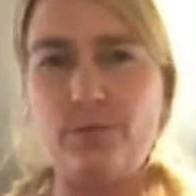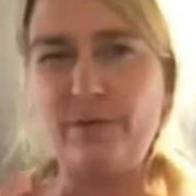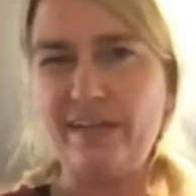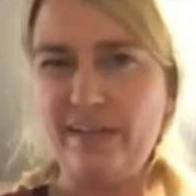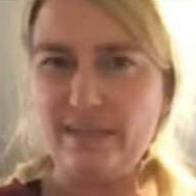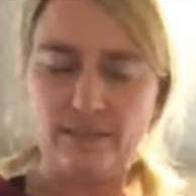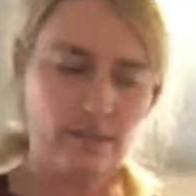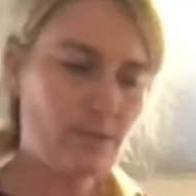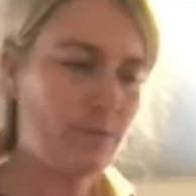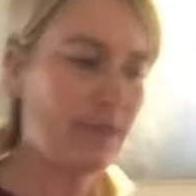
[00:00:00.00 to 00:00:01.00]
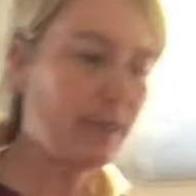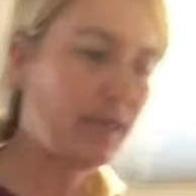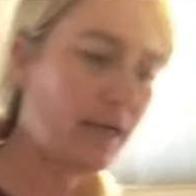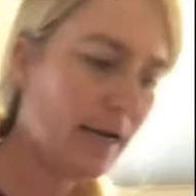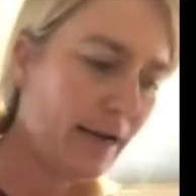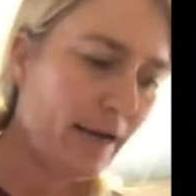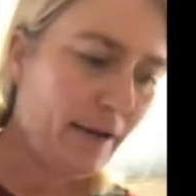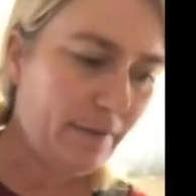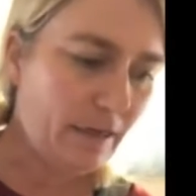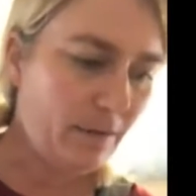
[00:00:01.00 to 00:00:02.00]
3 days this week.
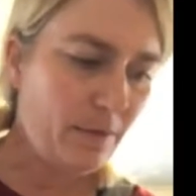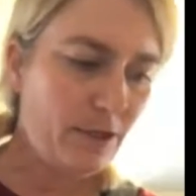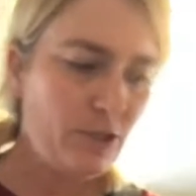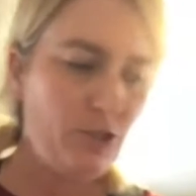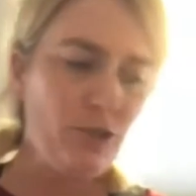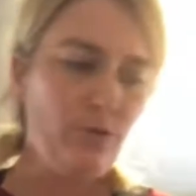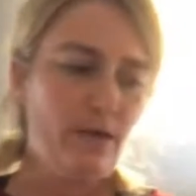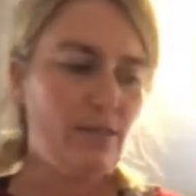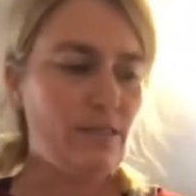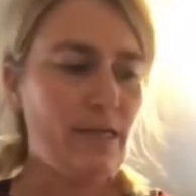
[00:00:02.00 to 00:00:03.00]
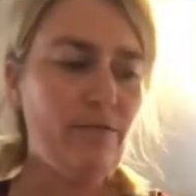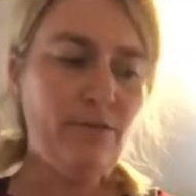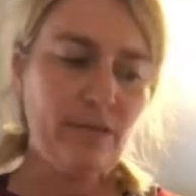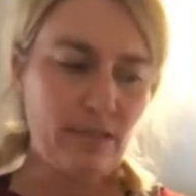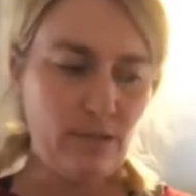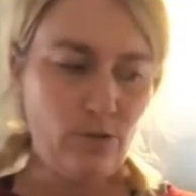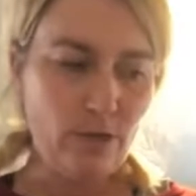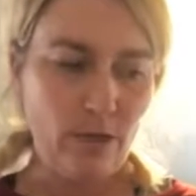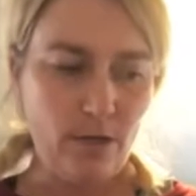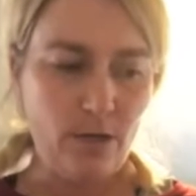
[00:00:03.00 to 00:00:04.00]
Then I'm gonna do a savory
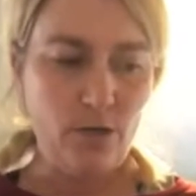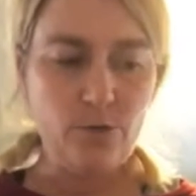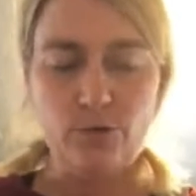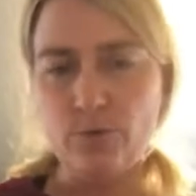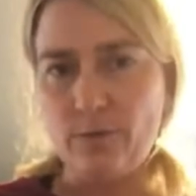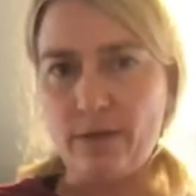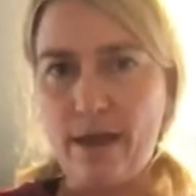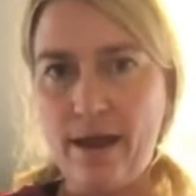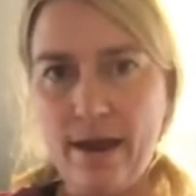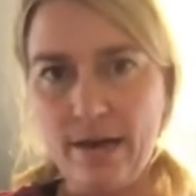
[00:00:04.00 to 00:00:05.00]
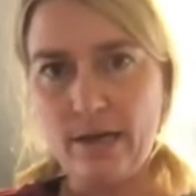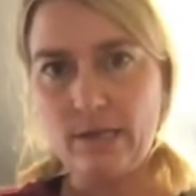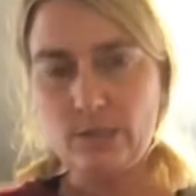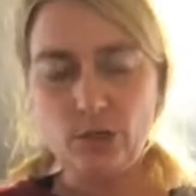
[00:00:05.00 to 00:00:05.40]
steel cut oats with egg,